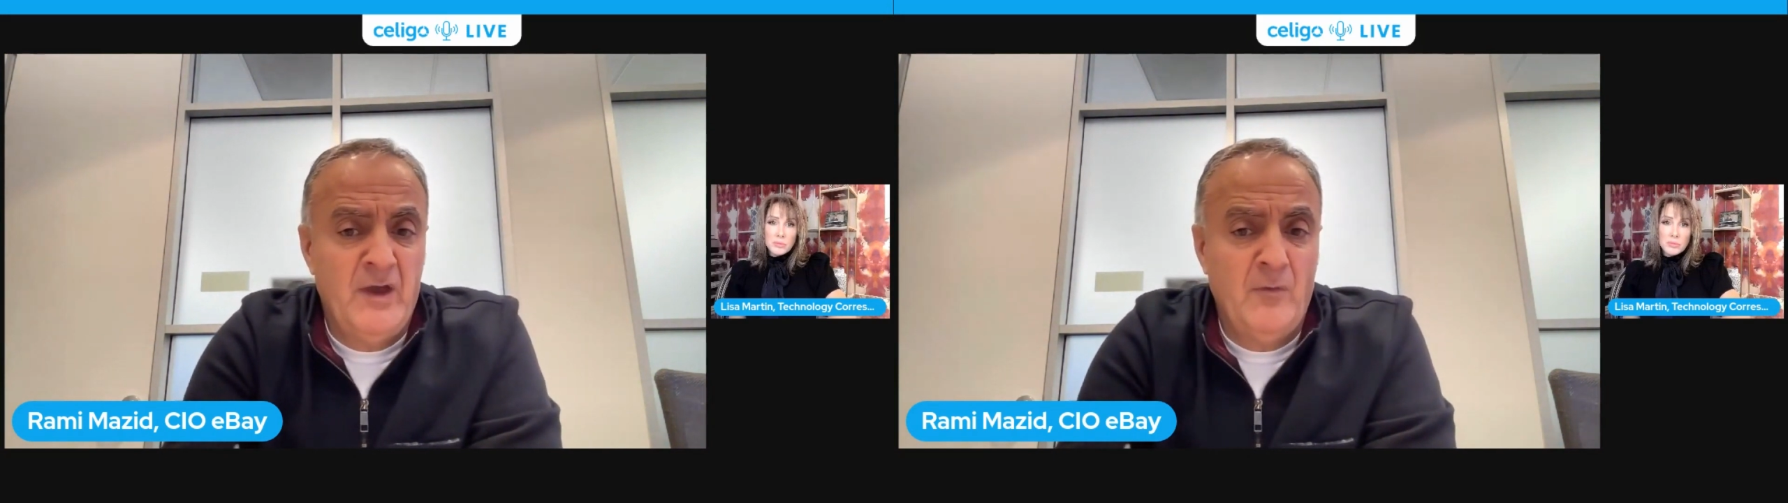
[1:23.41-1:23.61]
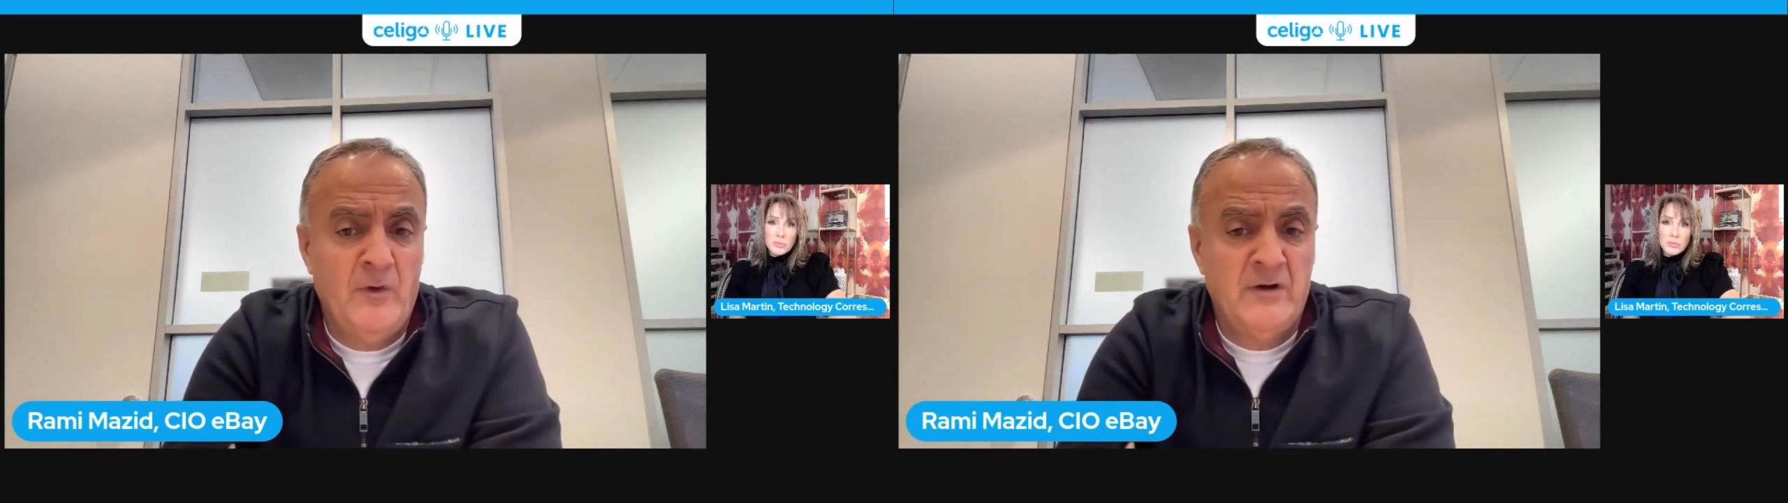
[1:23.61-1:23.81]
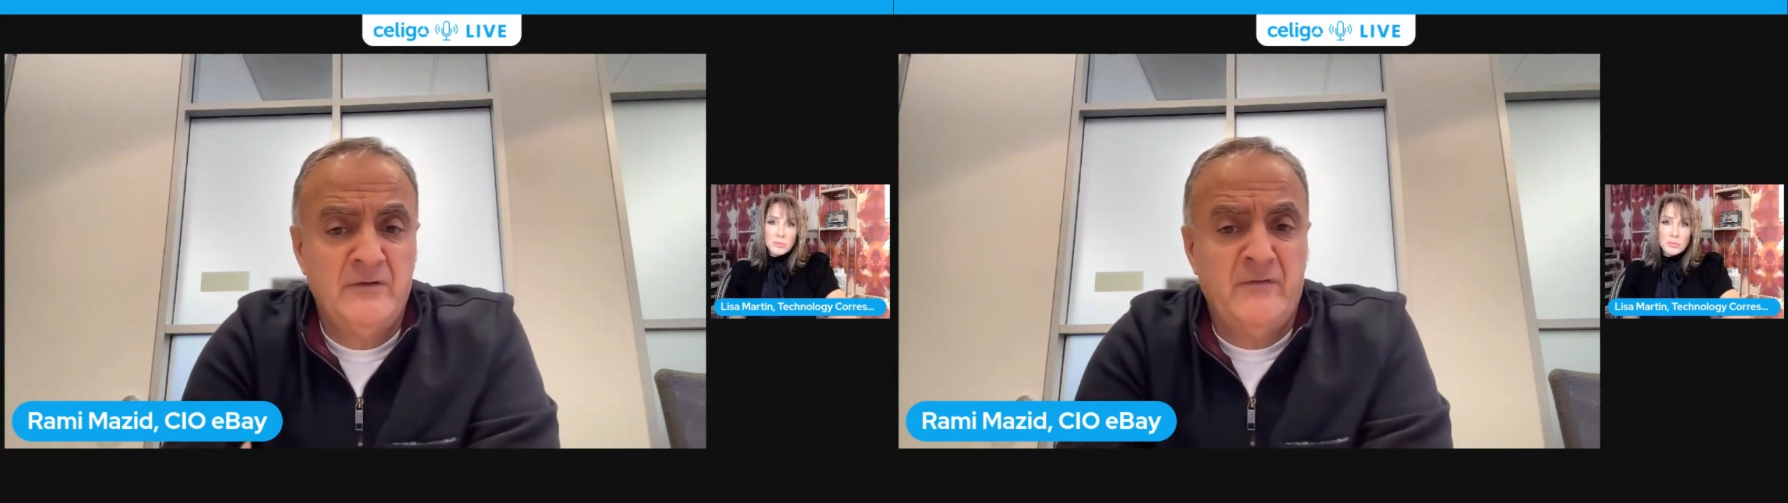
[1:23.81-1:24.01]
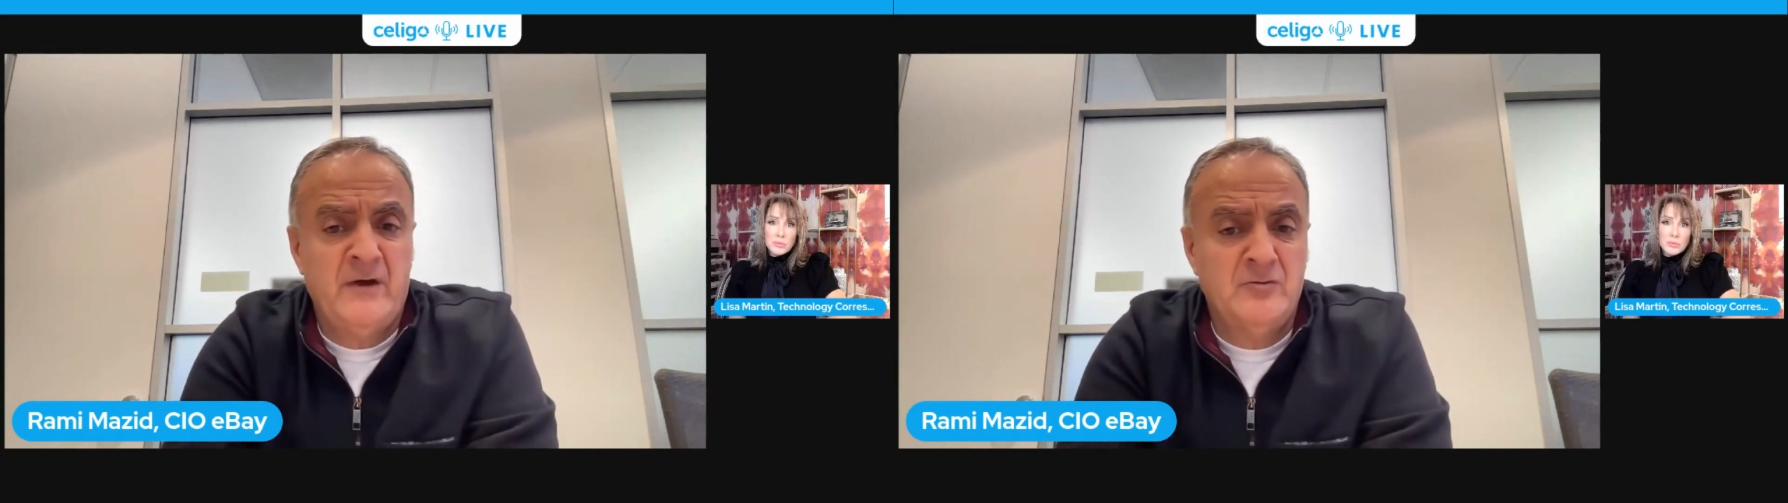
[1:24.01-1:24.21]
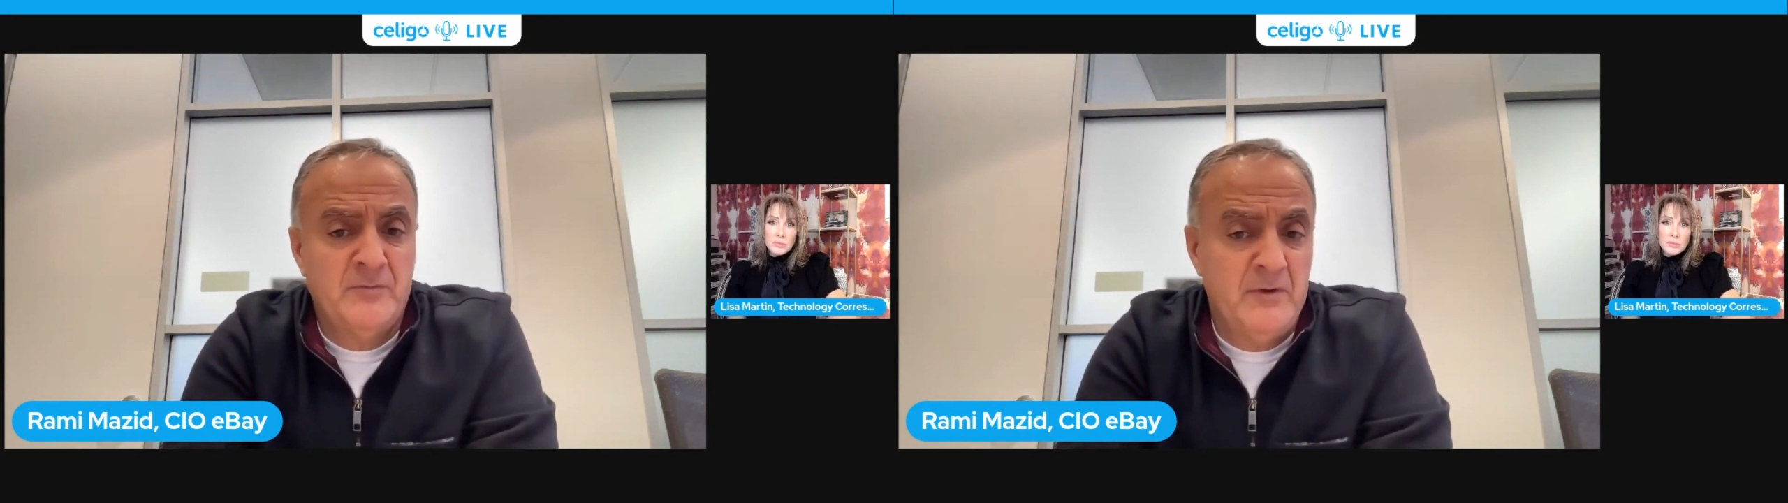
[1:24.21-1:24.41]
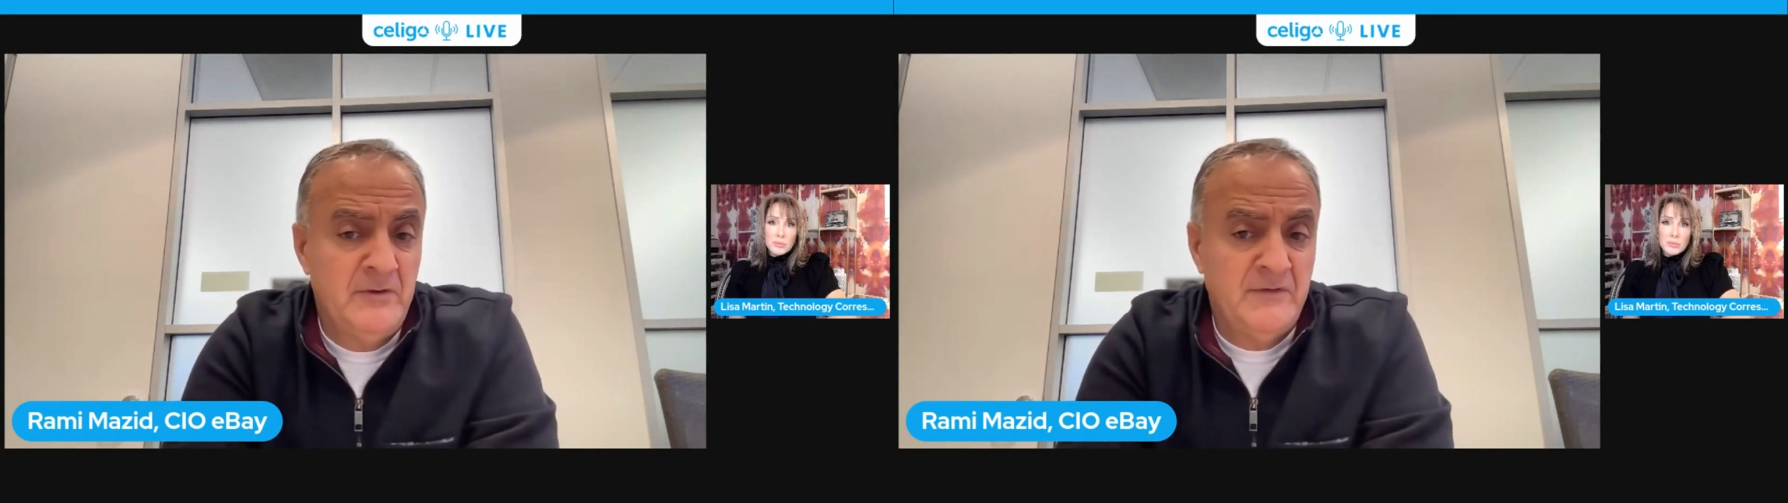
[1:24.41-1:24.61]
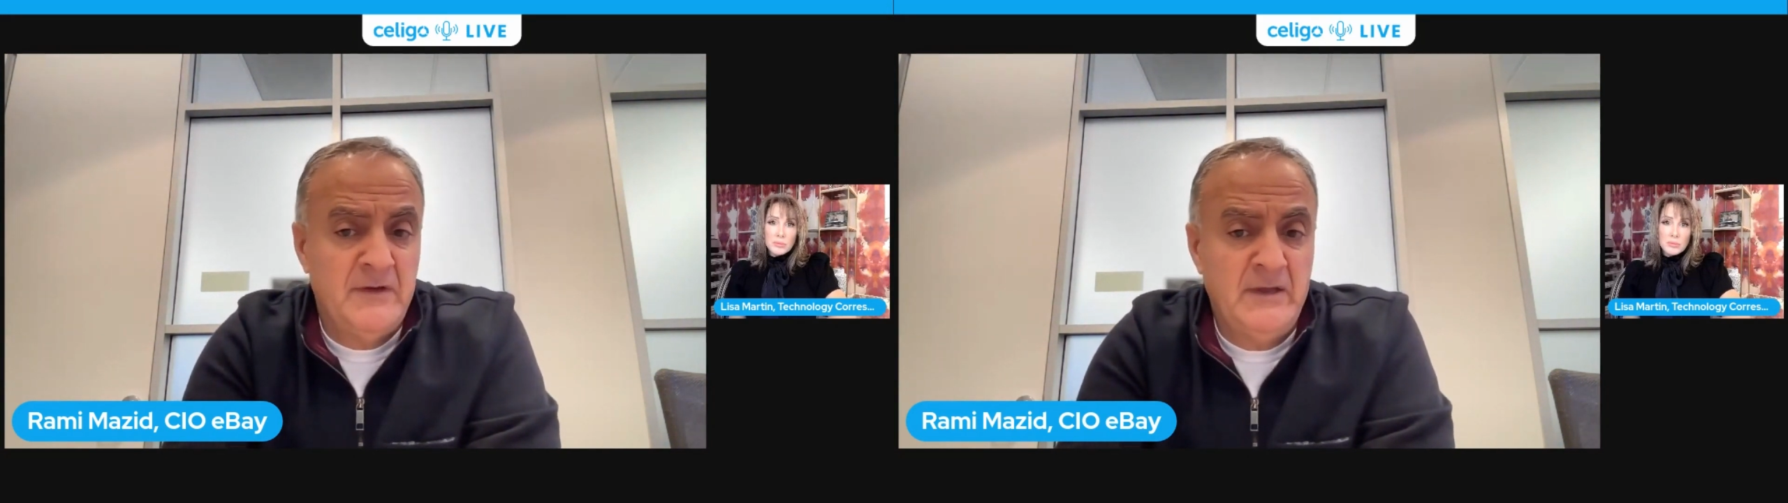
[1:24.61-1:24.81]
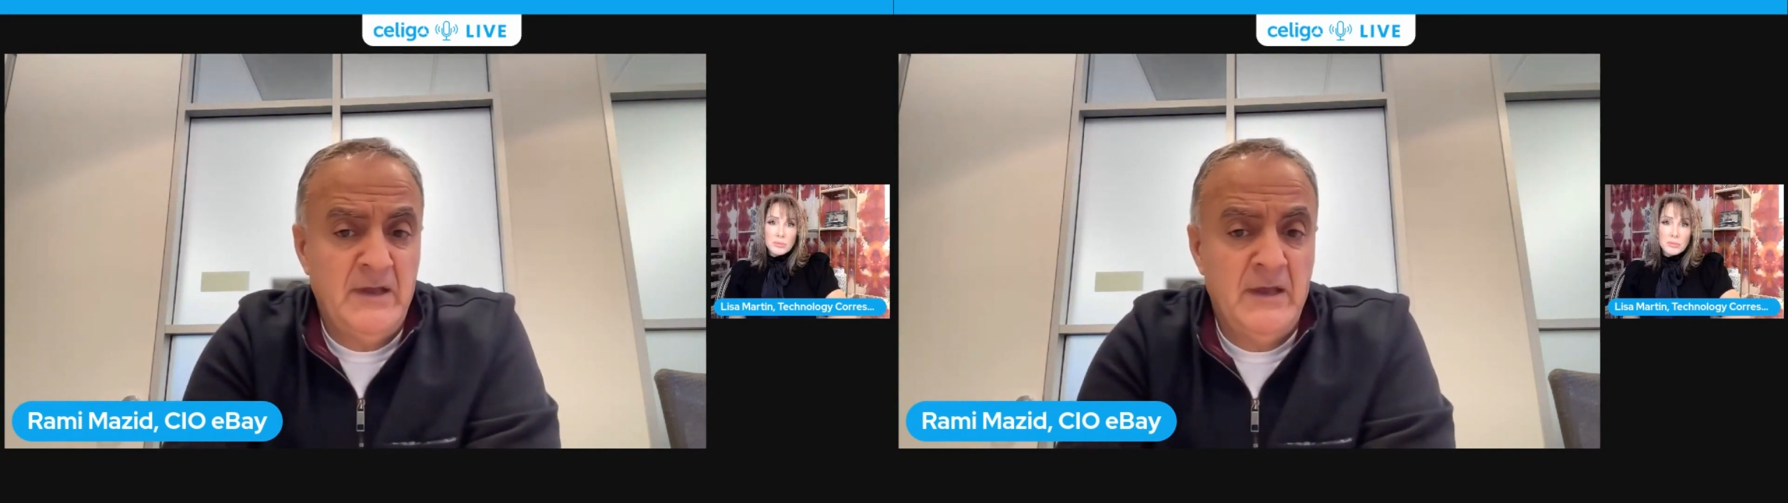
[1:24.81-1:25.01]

What are the vulnerability